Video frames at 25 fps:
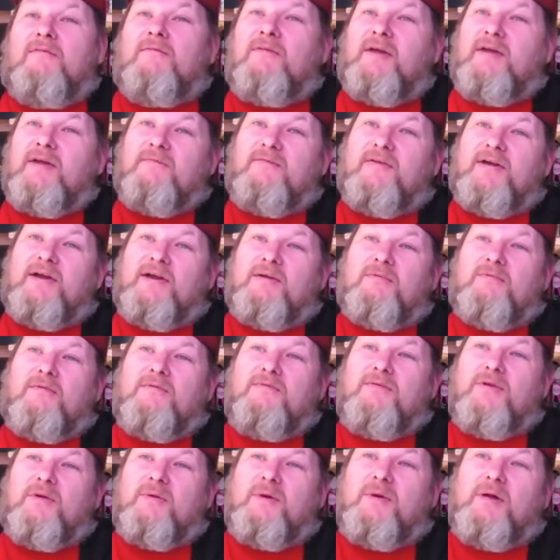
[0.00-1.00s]
Vape Finder
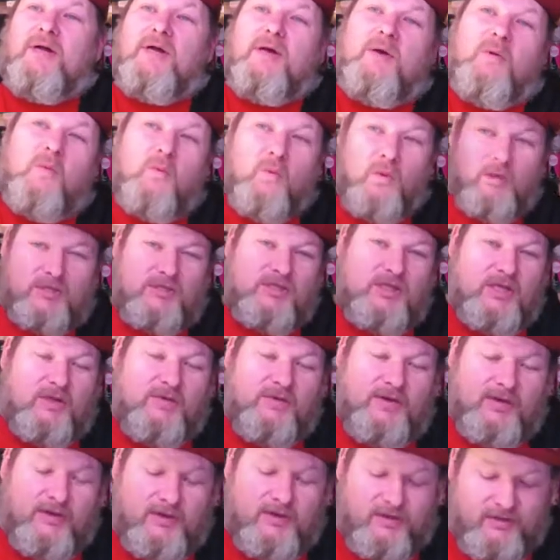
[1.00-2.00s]
Reviewer. What's
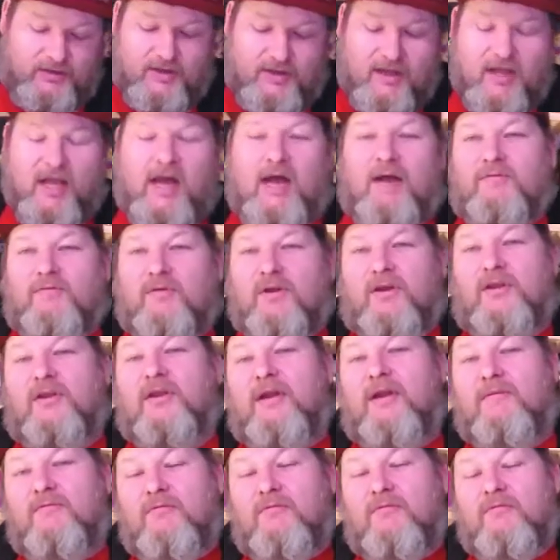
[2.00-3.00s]
going on? I've got
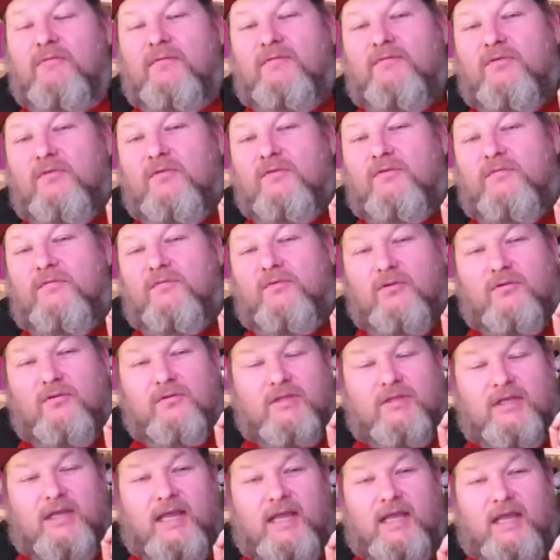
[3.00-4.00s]
another review for
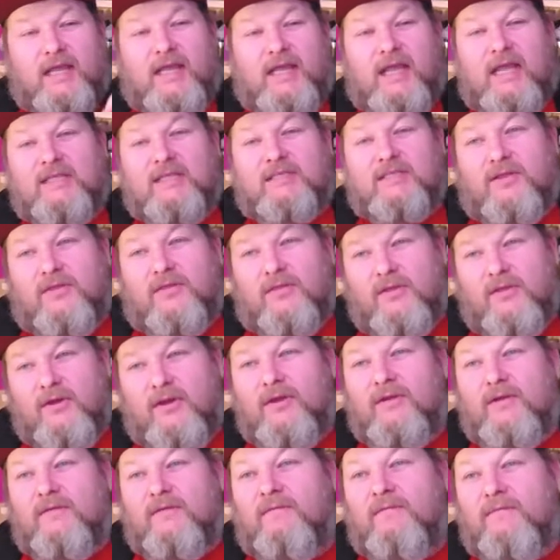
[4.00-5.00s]
you today. It's the
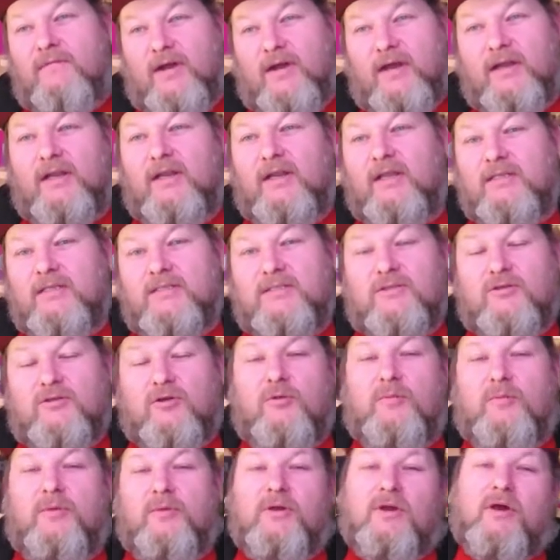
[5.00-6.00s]
third and final
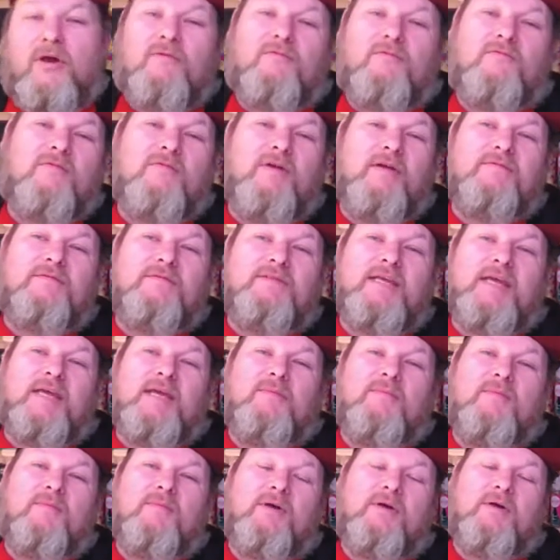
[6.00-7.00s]
installment of
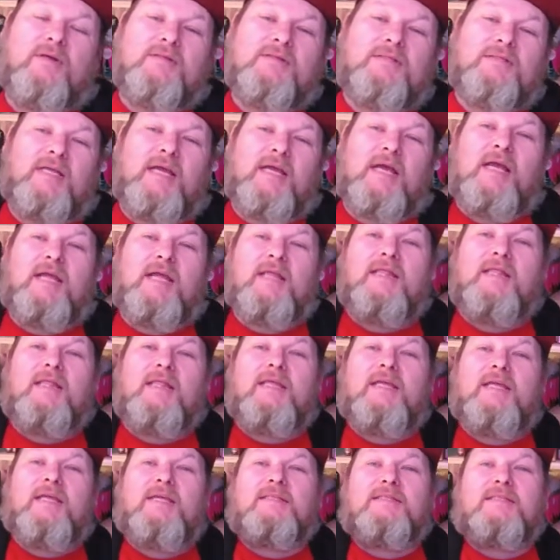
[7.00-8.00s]
RevTech Mods,
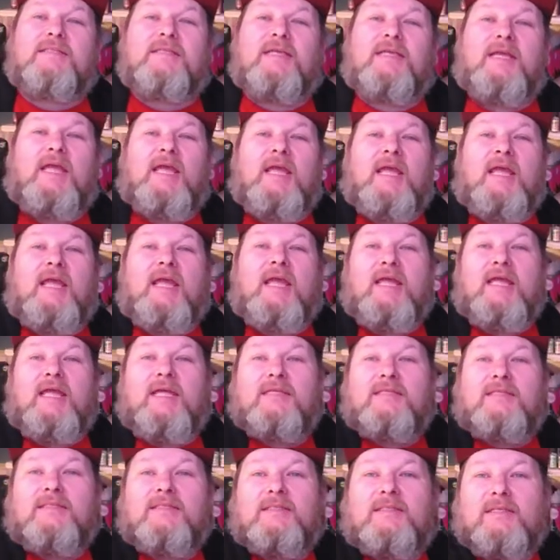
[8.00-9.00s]
and this
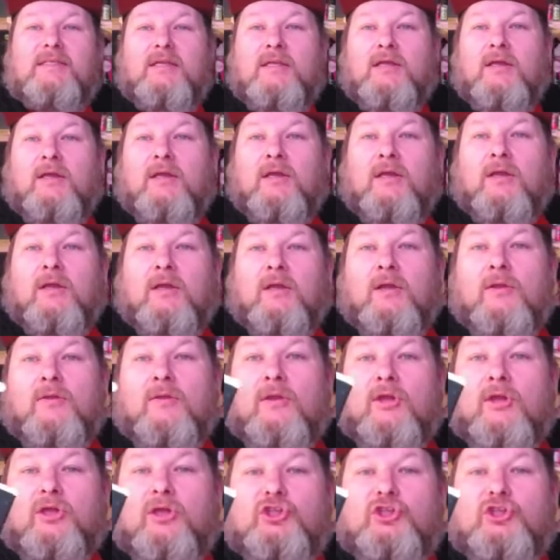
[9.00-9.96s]
is the